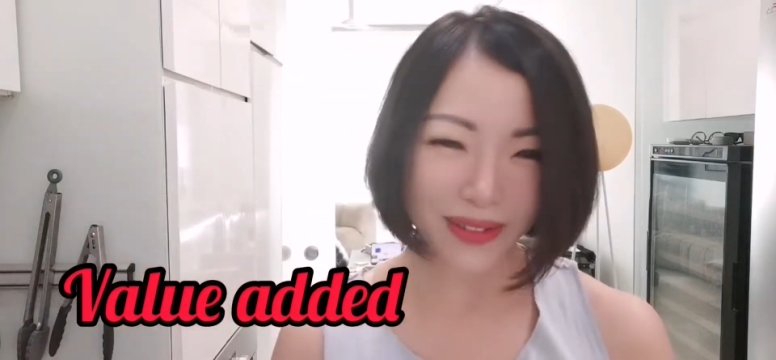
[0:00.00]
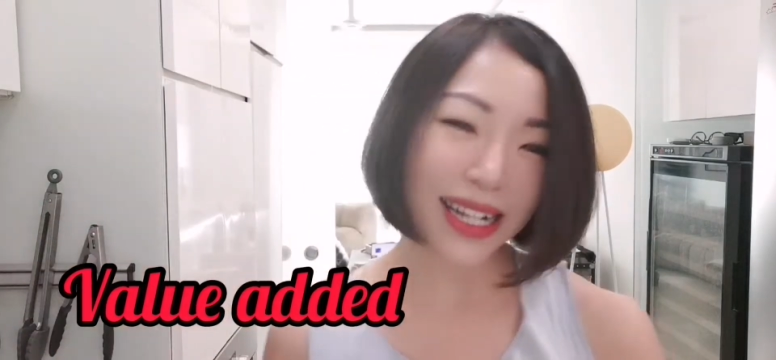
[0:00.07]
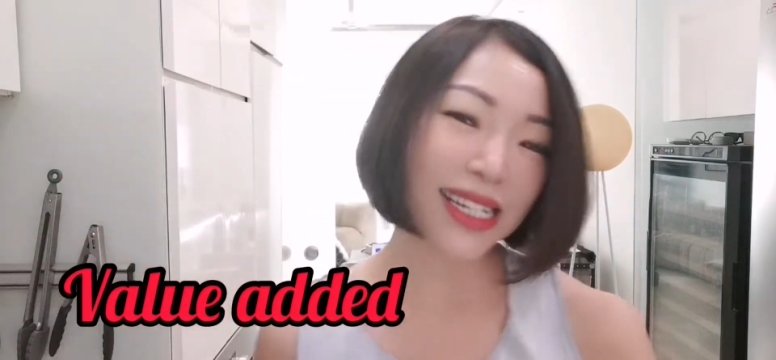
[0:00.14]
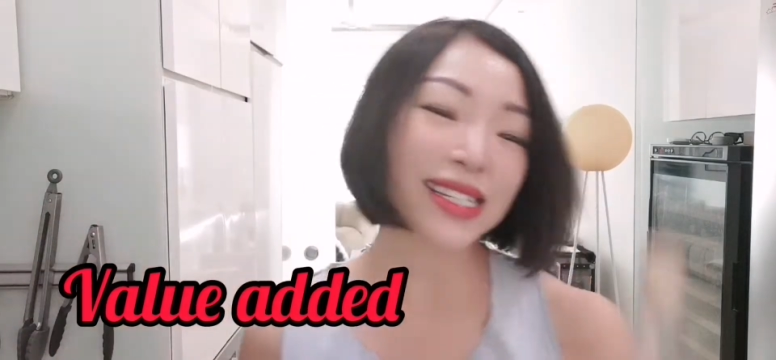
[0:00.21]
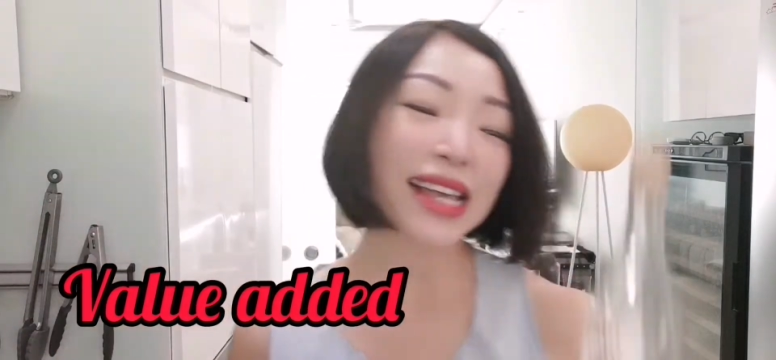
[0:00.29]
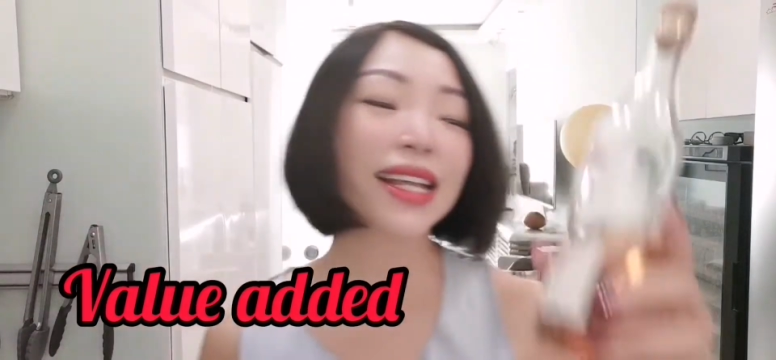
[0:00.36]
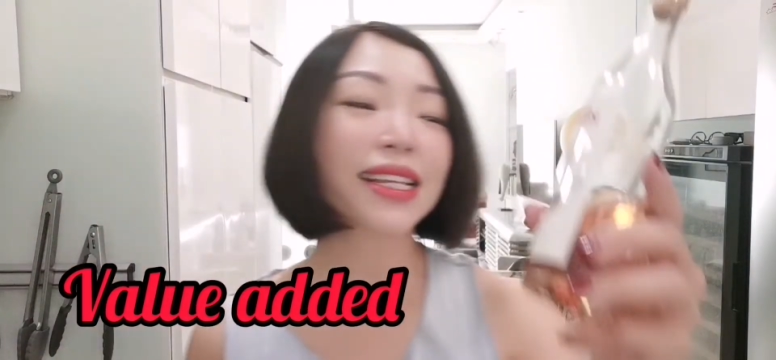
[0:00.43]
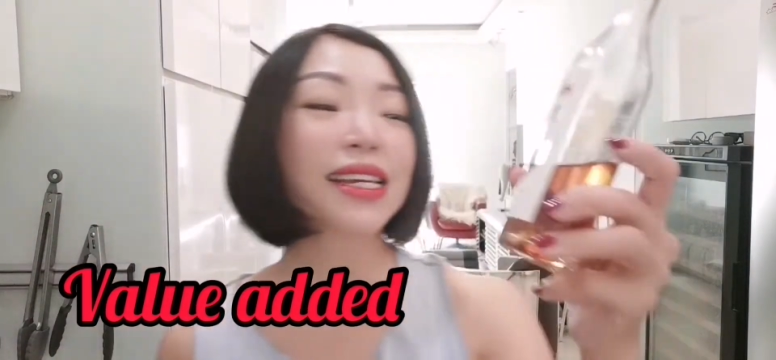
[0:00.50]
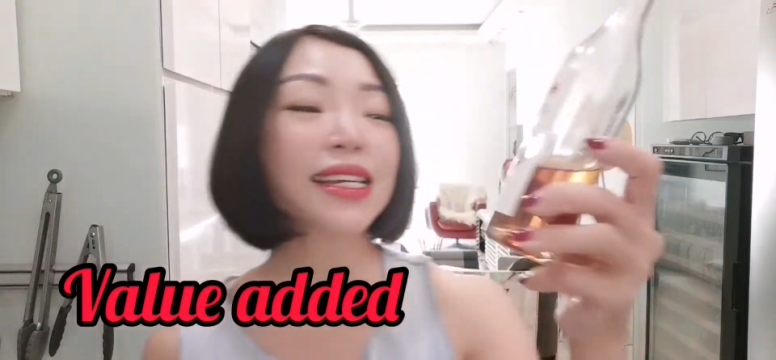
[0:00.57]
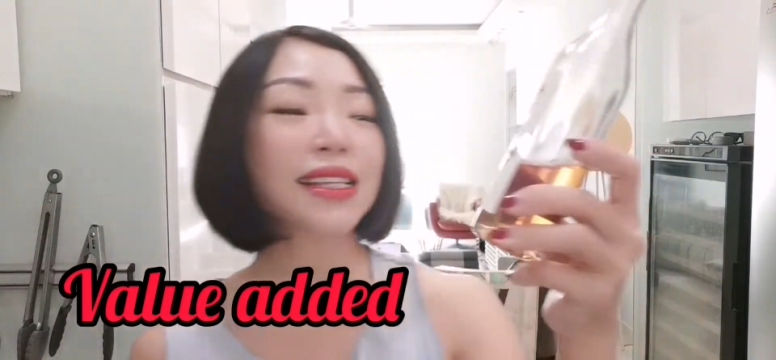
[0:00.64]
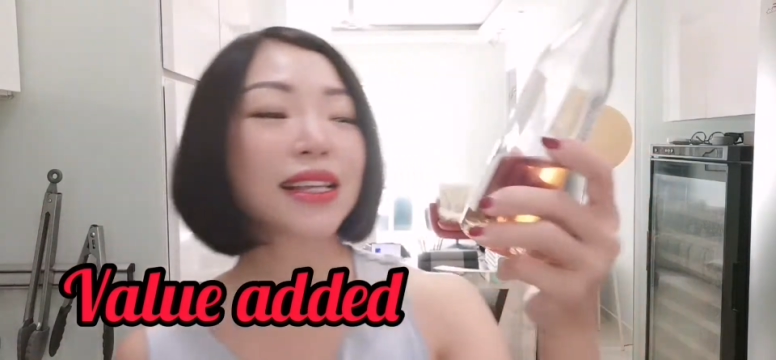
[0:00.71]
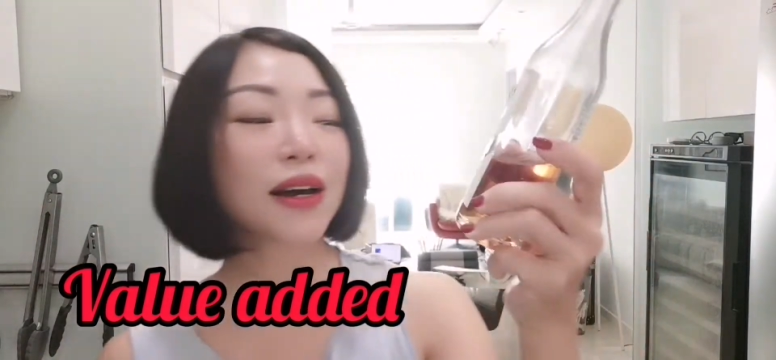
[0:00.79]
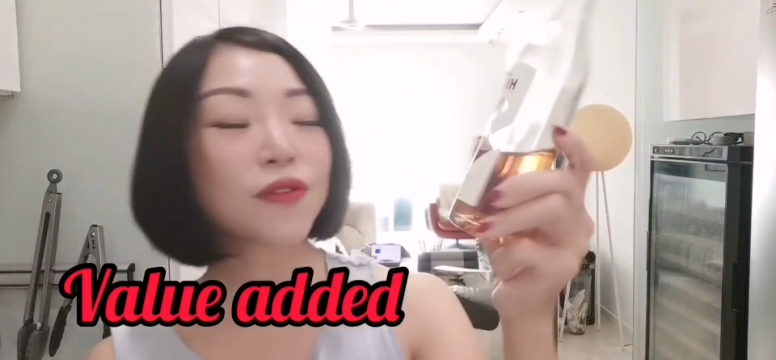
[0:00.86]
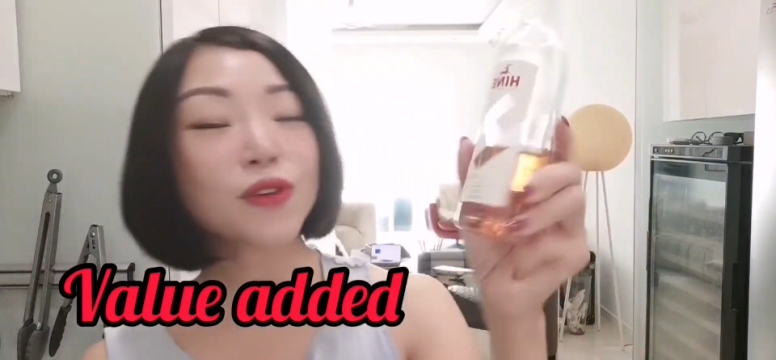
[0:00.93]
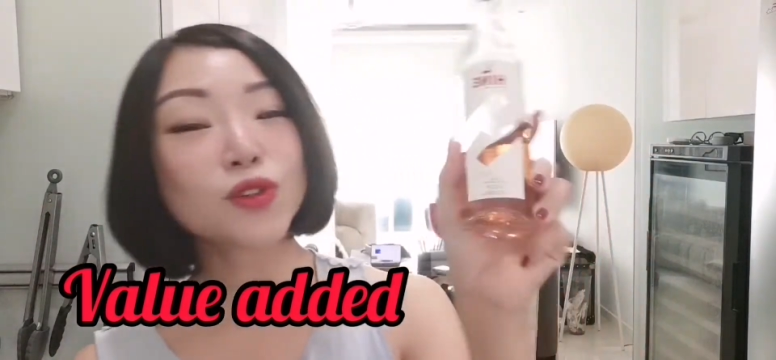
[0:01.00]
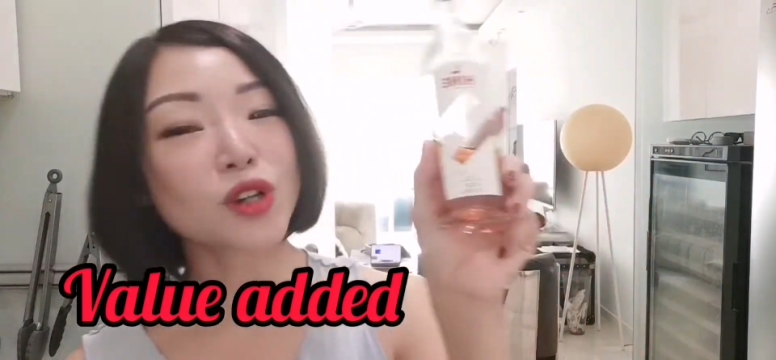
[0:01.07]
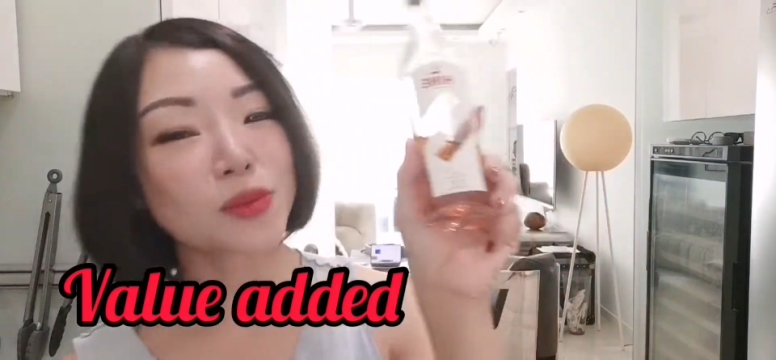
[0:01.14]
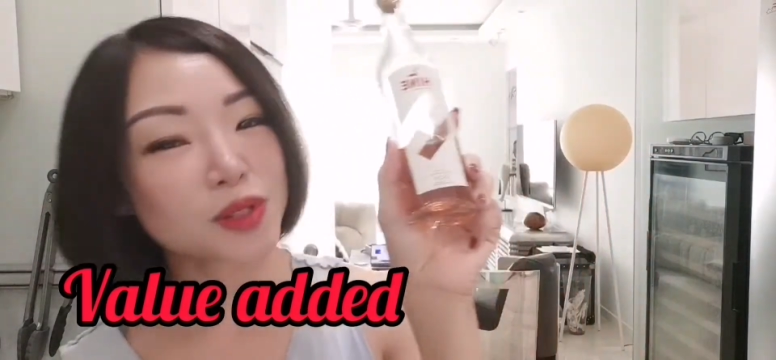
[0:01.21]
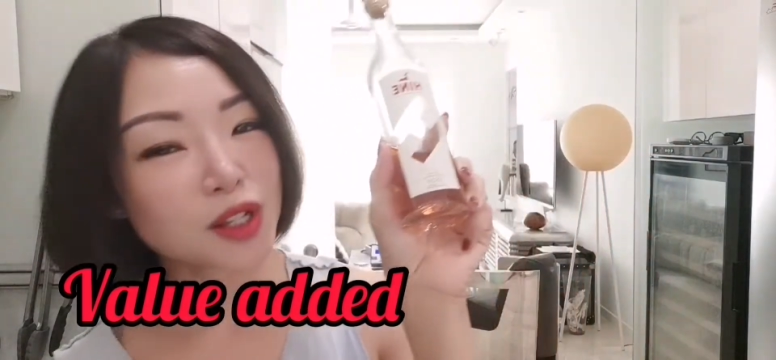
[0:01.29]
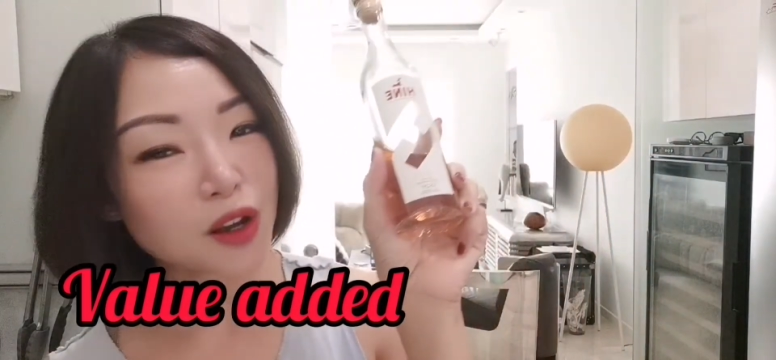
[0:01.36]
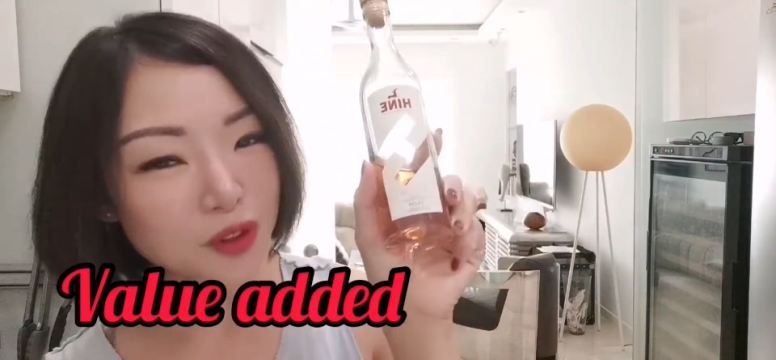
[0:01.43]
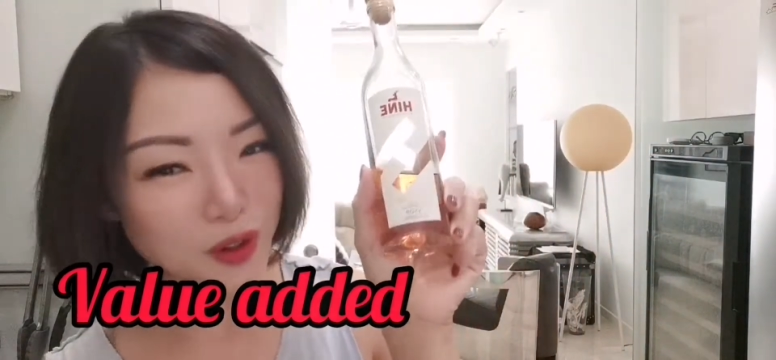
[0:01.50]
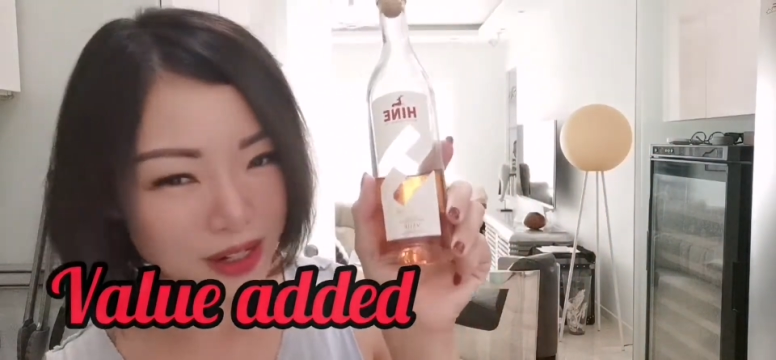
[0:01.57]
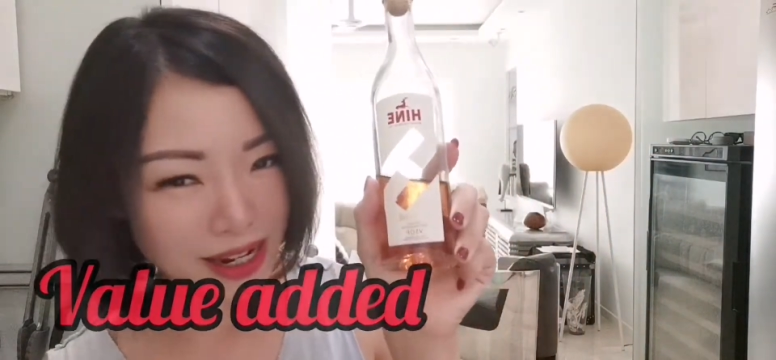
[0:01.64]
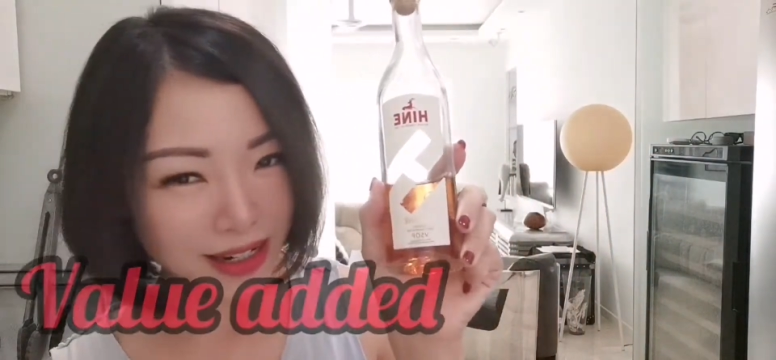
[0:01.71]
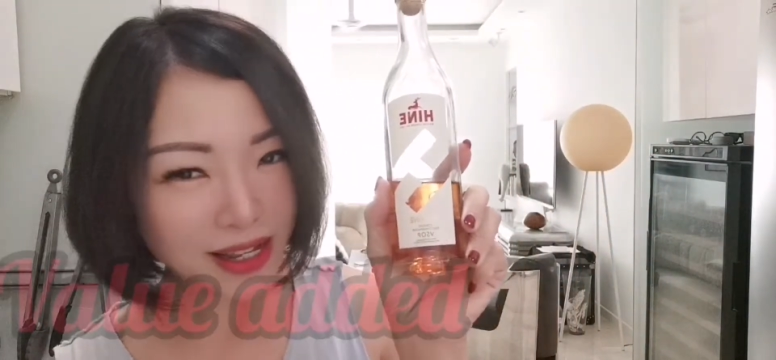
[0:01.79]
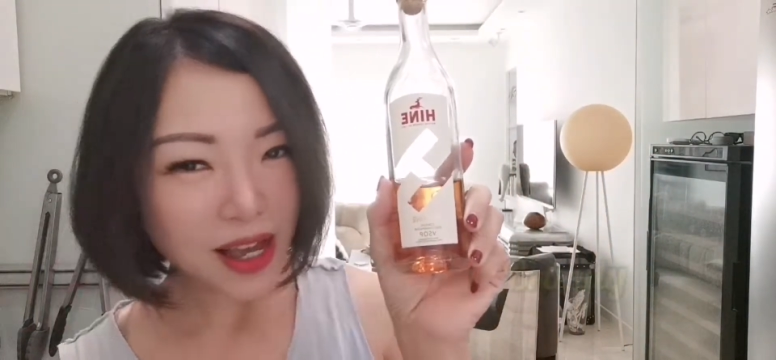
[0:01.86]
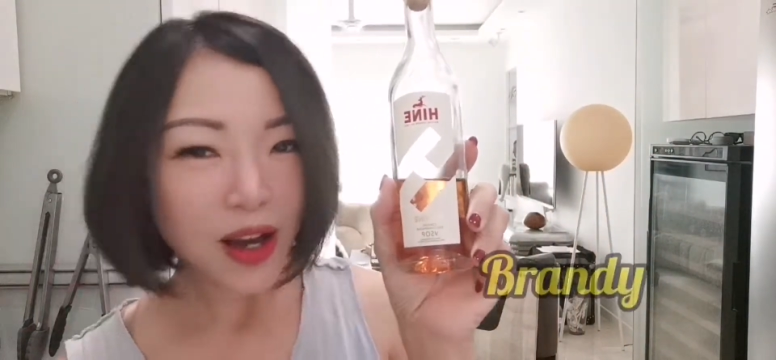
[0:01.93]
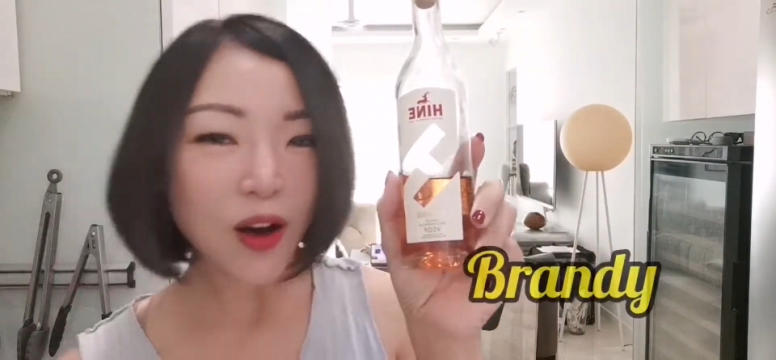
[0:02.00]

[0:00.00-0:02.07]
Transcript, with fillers: That is, add in a few drops of cognac.